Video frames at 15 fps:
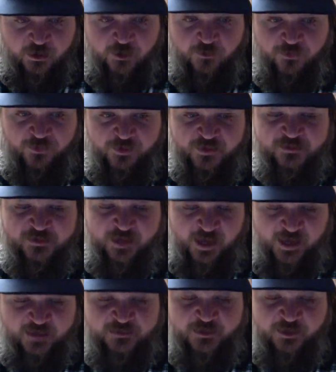These
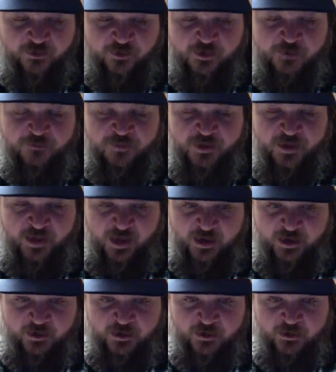guys that are going to be
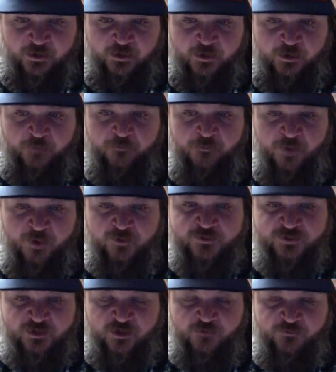getting
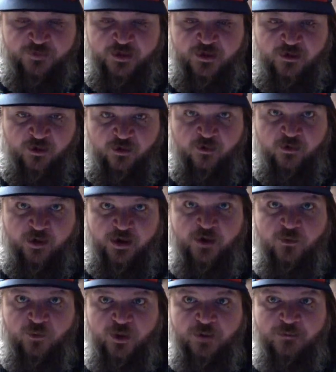most of the guard
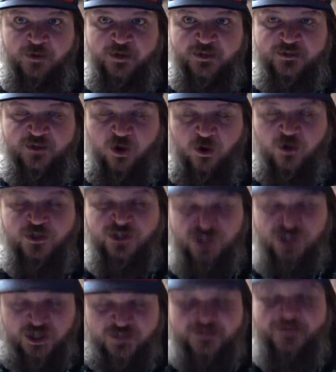and wing minutes are
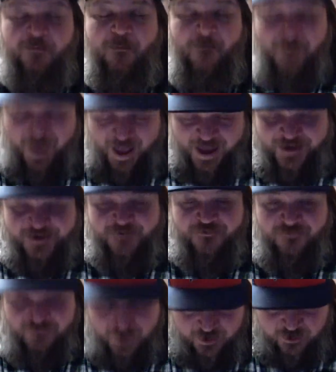just bad
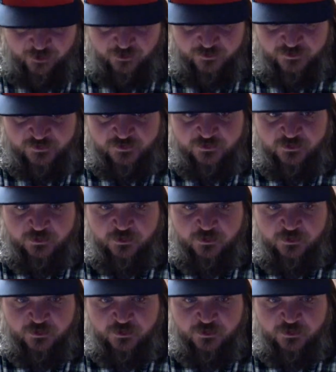defenders.